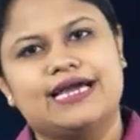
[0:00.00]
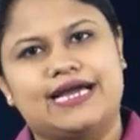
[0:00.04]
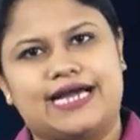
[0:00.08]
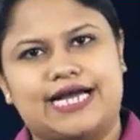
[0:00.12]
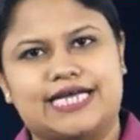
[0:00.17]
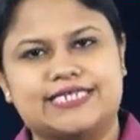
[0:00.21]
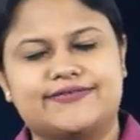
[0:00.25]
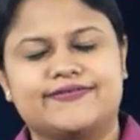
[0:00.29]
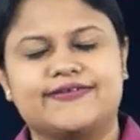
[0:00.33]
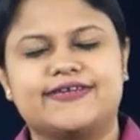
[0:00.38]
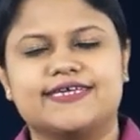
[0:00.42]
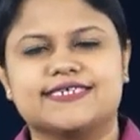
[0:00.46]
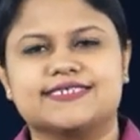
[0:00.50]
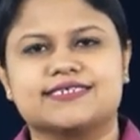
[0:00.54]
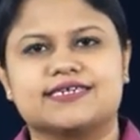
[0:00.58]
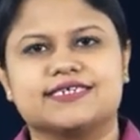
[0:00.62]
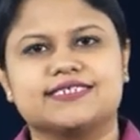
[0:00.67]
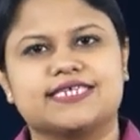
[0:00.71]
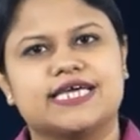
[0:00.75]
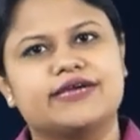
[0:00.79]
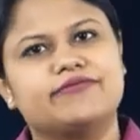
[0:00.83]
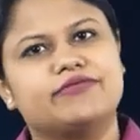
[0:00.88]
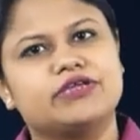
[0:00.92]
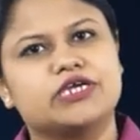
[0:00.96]
As we
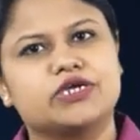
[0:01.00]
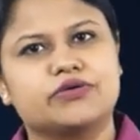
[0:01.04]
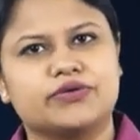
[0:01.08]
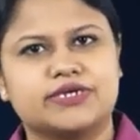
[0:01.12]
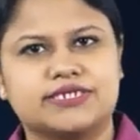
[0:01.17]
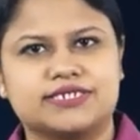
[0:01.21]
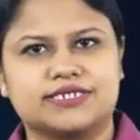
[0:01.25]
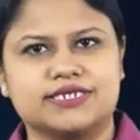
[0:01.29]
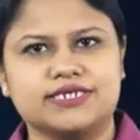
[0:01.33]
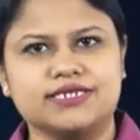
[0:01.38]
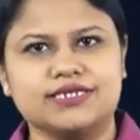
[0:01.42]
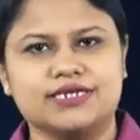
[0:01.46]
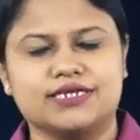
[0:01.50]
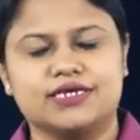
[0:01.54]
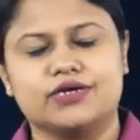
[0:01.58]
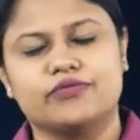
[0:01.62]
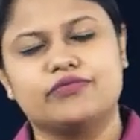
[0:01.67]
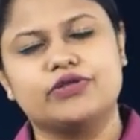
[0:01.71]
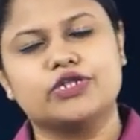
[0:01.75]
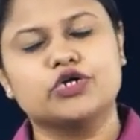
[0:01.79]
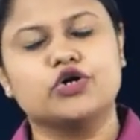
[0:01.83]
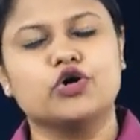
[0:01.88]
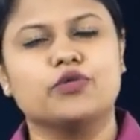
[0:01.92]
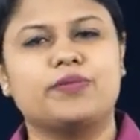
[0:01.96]
discuss every question,
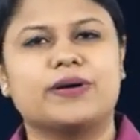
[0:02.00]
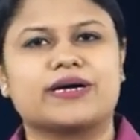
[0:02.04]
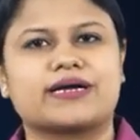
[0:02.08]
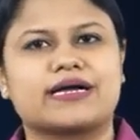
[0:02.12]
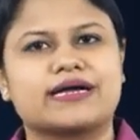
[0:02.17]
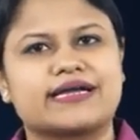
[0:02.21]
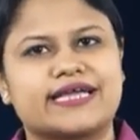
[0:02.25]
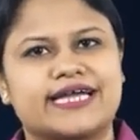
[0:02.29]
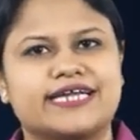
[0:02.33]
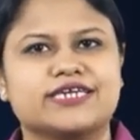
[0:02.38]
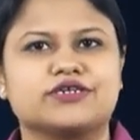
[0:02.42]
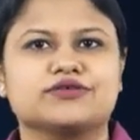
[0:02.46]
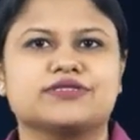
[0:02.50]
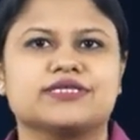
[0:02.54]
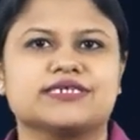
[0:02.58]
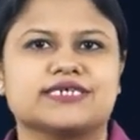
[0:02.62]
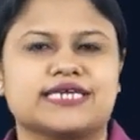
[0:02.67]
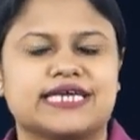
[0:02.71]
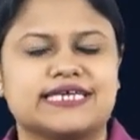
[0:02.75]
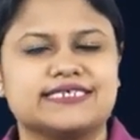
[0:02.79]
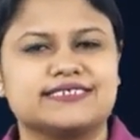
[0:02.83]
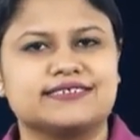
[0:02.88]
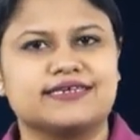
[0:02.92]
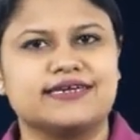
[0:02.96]
we'll go back again to the
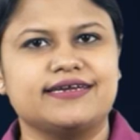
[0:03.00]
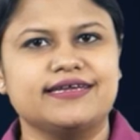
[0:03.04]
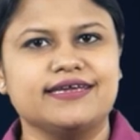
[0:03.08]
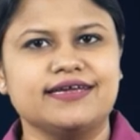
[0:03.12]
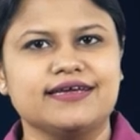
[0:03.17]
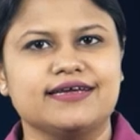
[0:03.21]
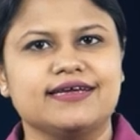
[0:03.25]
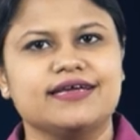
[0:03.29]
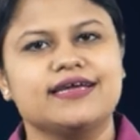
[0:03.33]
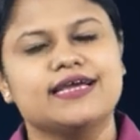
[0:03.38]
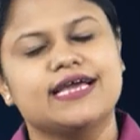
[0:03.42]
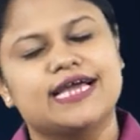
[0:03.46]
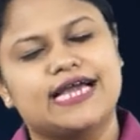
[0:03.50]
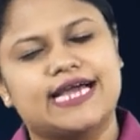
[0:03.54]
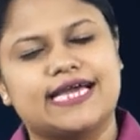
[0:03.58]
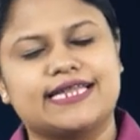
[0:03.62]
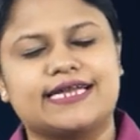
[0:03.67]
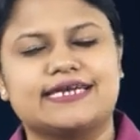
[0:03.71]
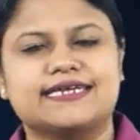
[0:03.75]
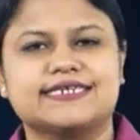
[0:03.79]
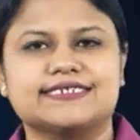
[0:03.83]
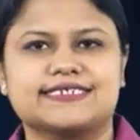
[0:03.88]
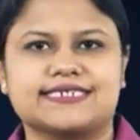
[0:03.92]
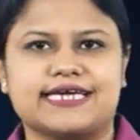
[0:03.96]
case study
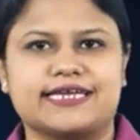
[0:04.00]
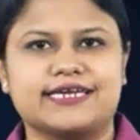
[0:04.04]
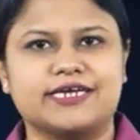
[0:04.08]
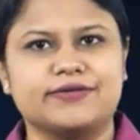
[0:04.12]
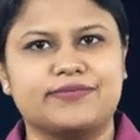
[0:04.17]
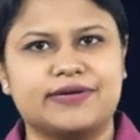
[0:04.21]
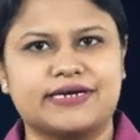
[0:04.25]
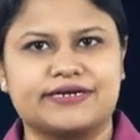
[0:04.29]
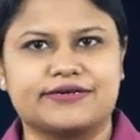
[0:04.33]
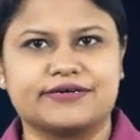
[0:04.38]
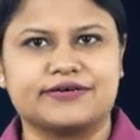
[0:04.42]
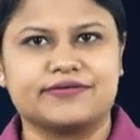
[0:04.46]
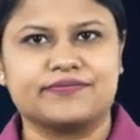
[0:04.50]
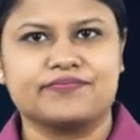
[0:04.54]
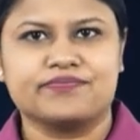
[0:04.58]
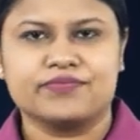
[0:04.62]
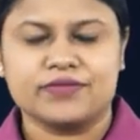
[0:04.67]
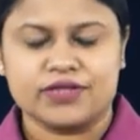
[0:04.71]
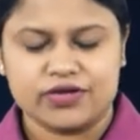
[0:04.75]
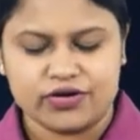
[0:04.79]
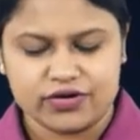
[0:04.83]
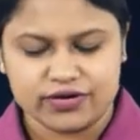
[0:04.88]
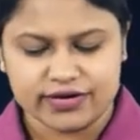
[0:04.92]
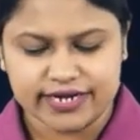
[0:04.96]
and understand it better.
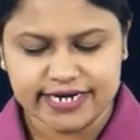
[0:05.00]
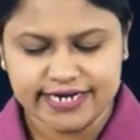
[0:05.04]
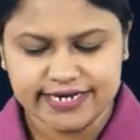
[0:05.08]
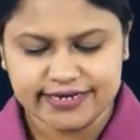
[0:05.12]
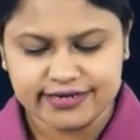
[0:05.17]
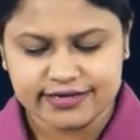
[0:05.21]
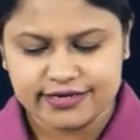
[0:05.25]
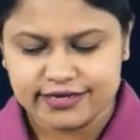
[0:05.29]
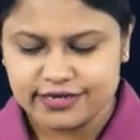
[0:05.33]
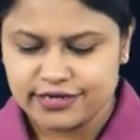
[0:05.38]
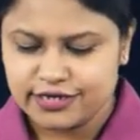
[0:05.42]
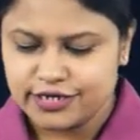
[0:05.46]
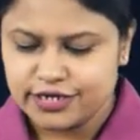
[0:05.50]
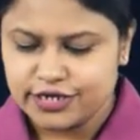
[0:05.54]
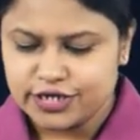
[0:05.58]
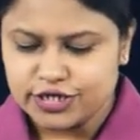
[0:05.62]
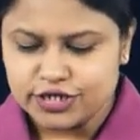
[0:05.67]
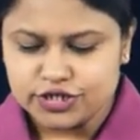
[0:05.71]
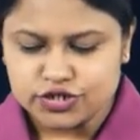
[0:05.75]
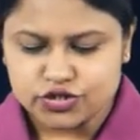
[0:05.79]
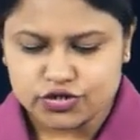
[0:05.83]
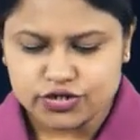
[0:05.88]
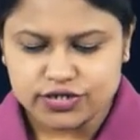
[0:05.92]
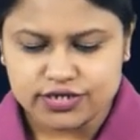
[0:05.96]
Alright,
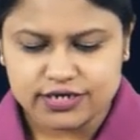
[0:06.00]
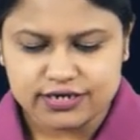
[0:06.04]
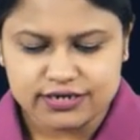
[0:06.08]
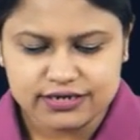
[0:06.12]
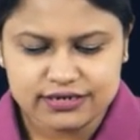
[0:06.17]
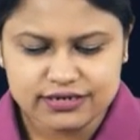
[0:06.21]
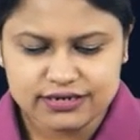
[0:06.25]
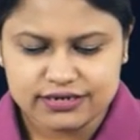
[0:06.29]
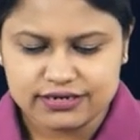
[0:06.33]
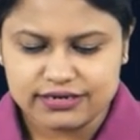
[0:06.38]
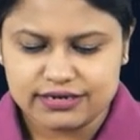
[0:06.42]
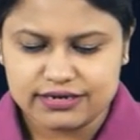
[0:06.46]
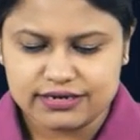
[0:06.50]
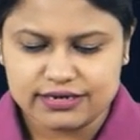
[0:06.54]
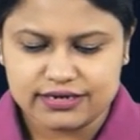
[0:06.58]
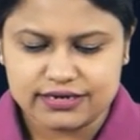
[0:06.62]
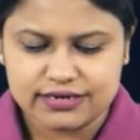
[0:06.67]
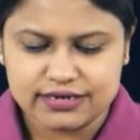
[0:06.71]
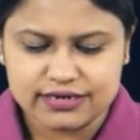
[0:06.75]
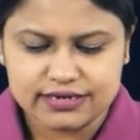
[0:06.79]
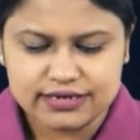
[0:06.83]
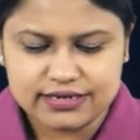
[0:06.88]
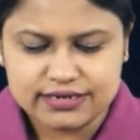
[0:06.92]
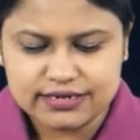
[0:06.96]
so here
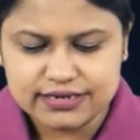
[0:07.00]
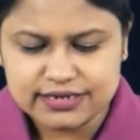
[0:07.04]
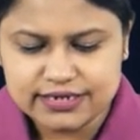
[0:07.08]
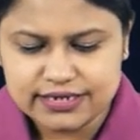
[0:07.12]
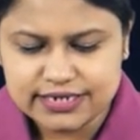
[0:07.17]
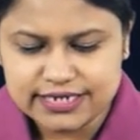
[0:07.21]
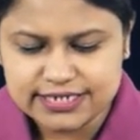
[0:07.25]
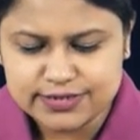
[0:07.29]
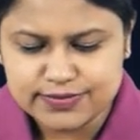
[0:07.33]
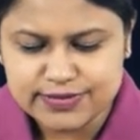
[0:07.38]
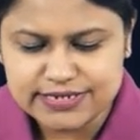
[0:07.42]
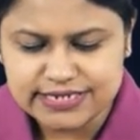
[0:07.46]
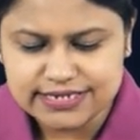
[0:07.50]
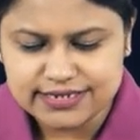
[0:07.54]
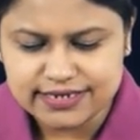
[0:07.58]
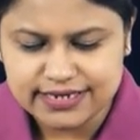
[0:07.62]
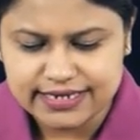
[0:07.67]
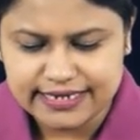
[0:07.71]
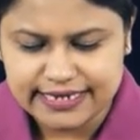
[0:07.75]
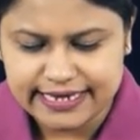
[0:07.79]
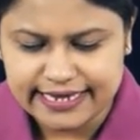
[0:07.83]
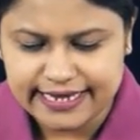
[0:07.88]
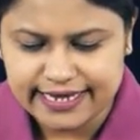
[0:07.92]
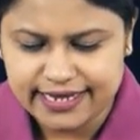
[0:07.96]
it's
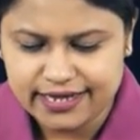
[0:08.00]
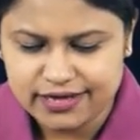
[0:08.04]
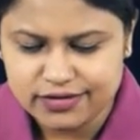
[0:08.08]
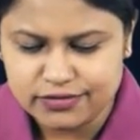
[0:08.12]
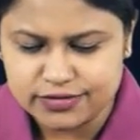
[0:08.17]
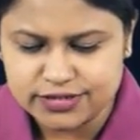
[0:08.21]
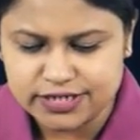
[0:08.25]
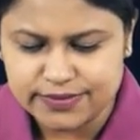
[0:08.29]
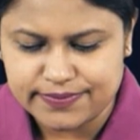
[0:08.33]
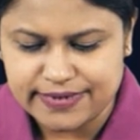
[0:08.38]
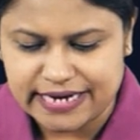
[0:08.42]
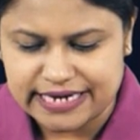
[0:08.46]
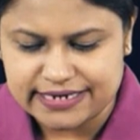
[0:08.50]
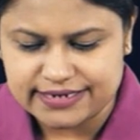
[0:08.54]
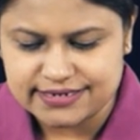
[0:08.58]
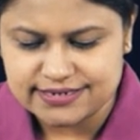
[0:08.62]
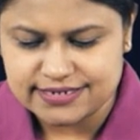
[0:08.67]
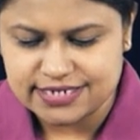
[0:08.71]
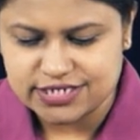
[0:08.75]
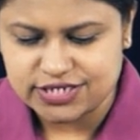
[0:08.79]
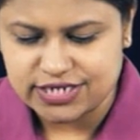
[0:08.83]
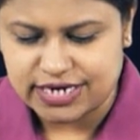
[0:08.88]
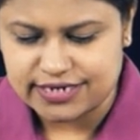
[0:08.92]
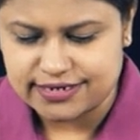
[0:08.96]
Mr. K, who is a
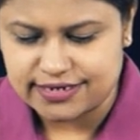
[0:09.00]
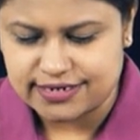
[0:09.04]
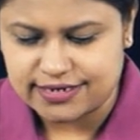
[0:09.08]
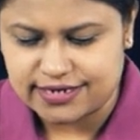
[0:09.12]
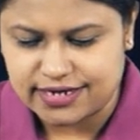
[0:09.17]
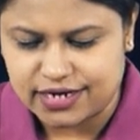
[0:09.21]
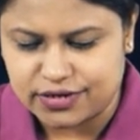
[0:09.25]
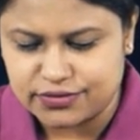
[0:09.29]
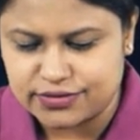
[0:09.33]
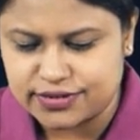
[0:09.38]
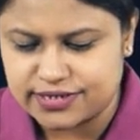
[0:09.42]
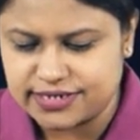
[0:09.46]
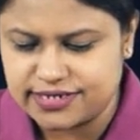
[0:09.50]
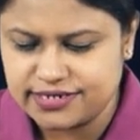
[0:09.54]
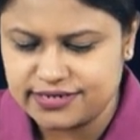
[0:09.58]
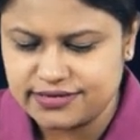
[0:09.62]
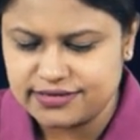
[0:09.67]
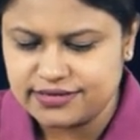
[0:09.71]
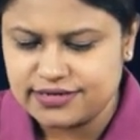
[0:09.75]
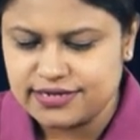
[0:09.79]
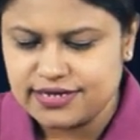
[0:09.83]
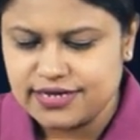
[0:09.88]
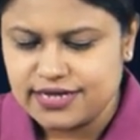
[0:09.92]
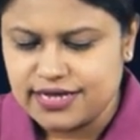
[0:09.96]
practicing chartered
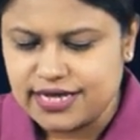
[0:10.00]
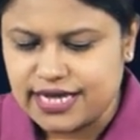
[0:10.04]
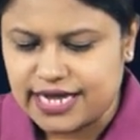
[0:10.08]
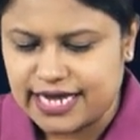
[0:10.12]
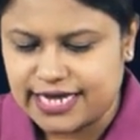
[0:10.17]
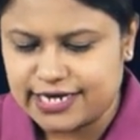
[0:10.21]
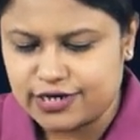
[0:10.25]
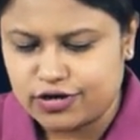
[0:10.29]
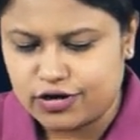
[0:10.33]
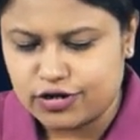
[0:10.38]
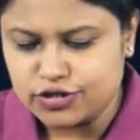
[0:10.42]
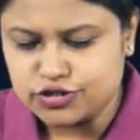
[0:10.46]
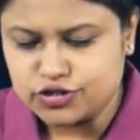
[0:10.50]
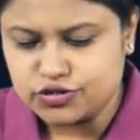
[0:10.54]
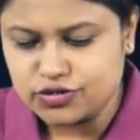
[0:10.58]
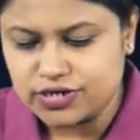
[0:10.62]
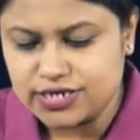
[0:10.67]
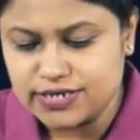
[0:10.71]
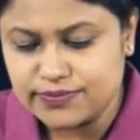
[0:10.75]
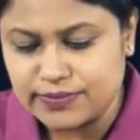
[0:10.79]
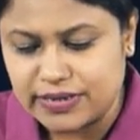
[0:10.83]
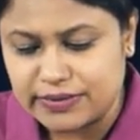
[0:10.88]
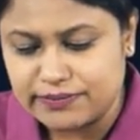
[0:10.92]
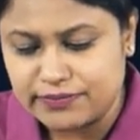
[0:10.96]
accountant and also
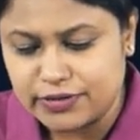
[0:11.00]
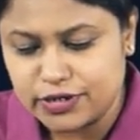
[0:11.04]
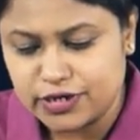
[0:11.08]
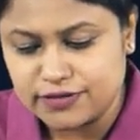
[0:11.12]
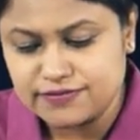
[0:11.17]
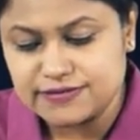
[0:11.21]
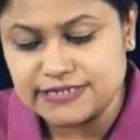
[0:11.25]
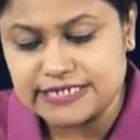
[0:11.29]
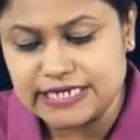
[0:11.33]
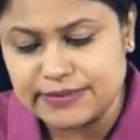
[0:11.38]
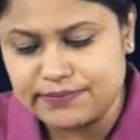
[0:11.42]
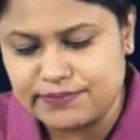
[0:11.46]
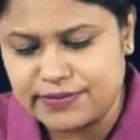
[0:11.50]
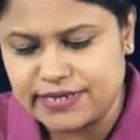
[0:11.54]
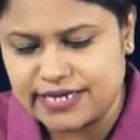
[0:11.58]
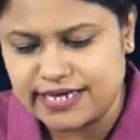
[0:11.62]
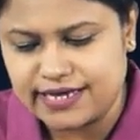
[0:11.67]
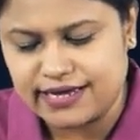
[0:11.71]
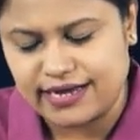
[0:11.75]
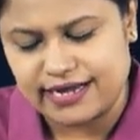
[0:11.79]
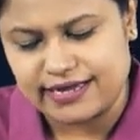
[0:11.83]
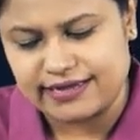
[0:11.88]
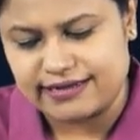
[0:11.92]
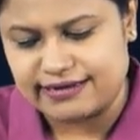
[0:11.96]
a member of
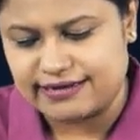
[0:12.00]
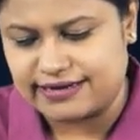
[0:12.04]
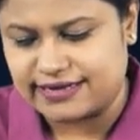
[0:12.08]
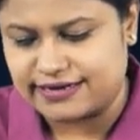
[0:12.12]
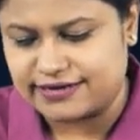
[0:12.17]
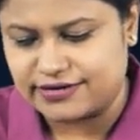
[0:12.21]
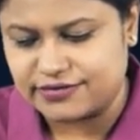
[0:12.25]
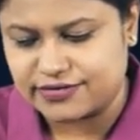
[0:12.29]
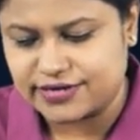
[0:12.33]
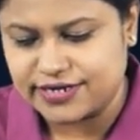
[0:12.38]
CPA Ireland.